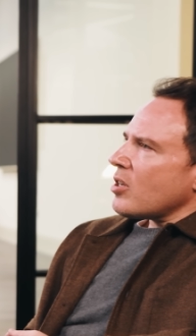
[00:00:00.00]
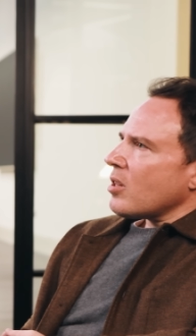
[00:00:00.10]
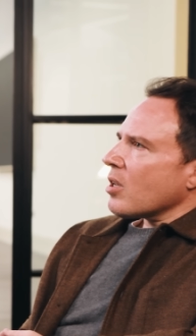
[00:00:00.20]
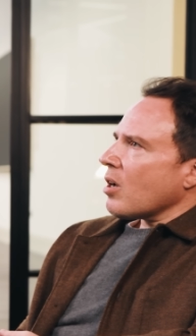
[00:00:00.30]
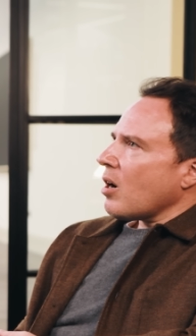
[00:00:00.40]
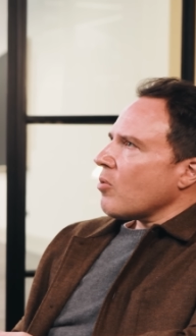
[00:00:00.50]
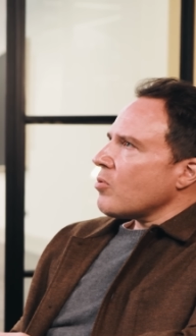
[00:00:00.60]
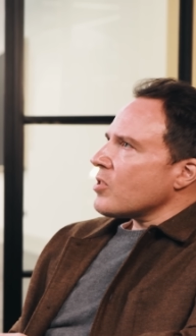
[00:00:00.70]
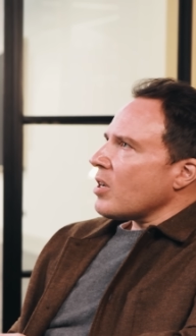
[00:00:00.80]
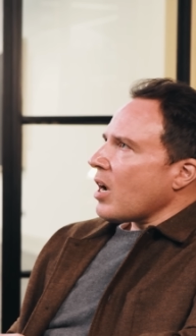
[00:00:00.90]
in the car
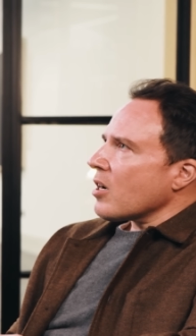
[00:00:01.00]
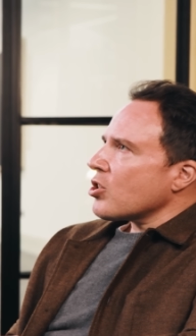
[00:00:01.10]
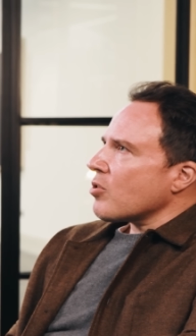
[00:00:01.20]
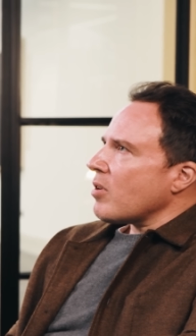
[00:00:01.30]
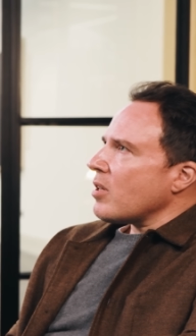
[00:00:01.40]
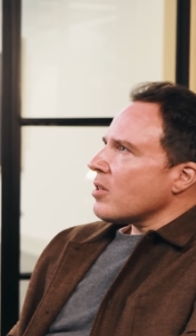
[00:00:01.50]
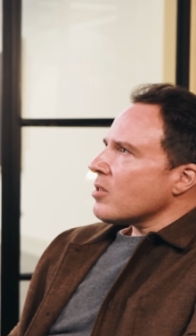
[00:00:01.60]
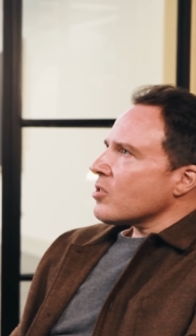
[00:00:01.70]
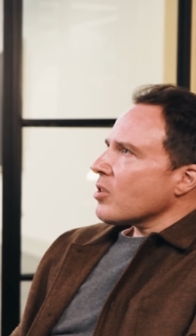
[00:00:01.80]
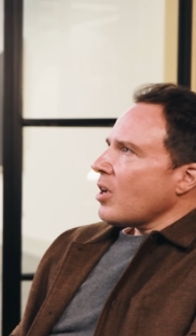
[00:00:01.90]
was a luxury
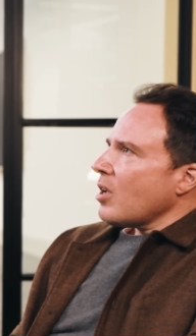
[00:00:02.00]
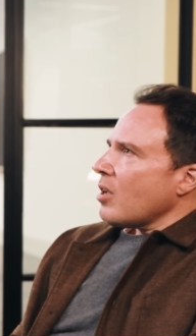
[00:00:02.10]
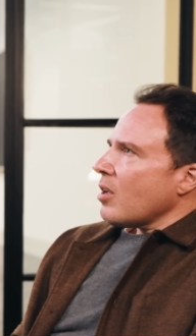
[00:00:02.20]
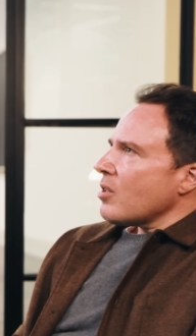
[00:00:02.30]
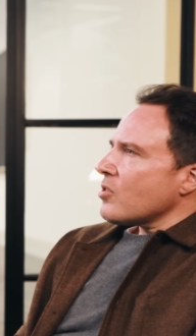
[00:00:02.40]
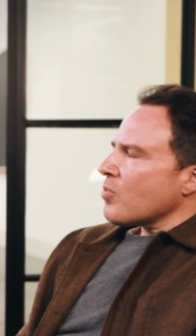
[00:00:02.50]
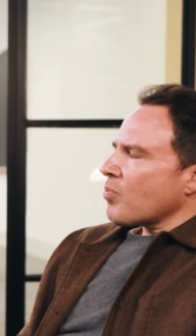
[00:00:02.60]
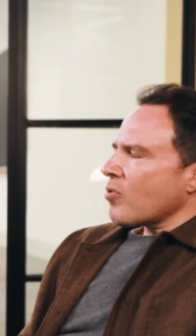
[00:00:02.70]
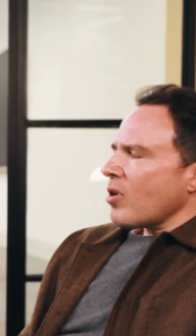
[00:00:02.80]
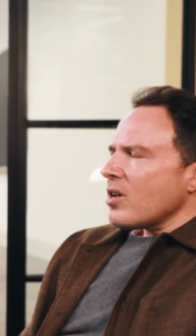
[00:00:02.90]
that's
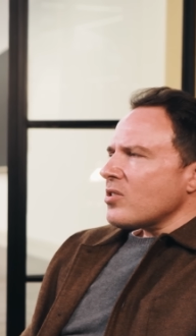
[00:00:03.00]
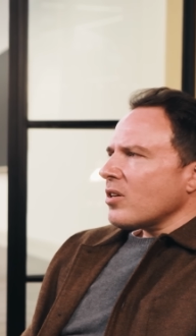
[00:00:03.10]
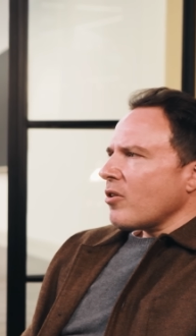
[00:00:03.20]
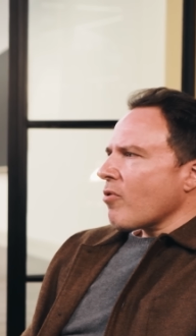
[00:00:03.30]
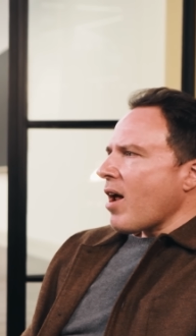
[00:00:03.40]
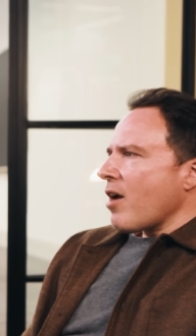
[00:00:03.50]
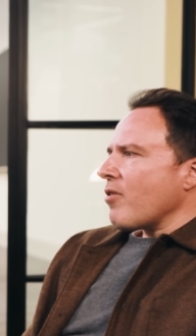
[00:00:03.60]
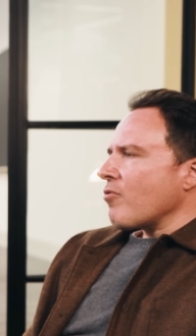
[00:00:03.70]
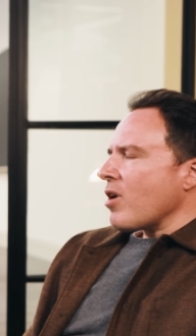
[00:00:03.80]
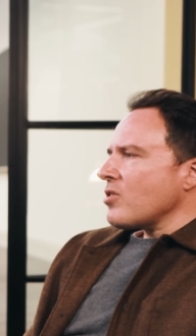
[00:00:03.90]
surprisingly
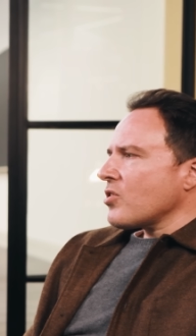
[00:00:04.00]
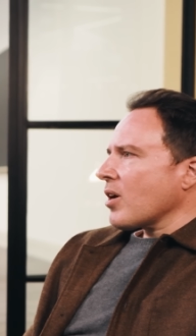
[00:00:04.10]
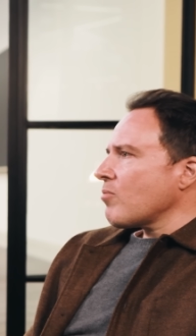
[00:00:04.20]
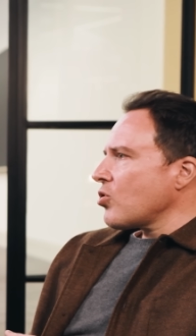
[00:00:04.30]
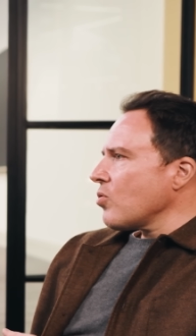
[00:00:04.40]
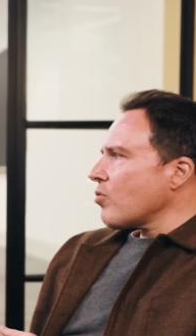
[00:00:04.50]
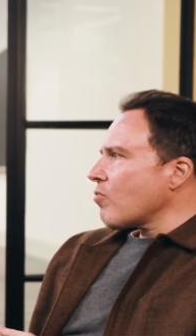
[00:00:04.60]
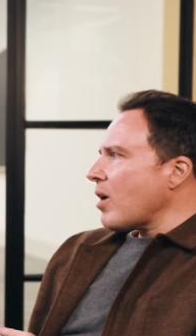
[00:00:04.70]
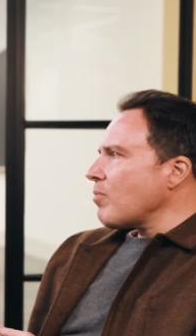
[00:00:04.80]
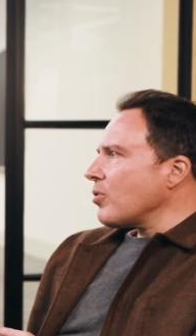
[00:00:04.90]
rare in racing. I'm sure that
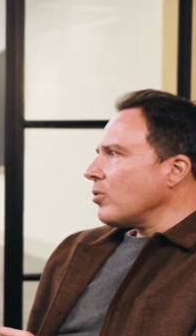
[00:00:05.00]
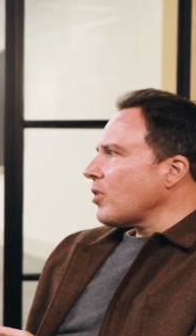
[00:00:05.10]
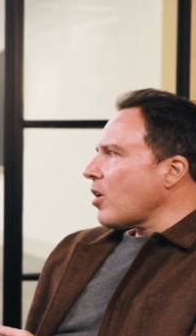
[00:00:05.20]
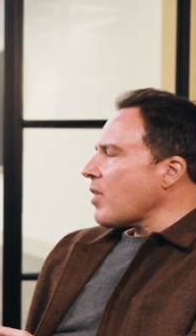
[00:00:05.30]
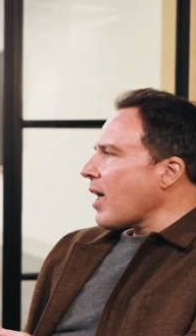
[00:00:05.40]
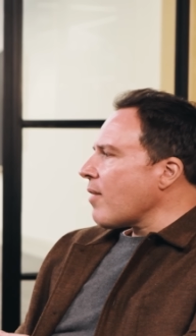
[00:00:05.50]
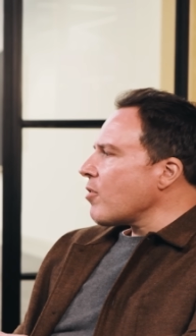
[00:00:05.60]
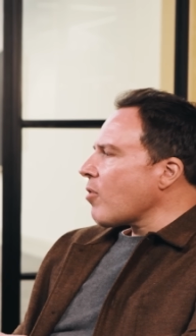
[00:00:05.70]
Red Bull know they have it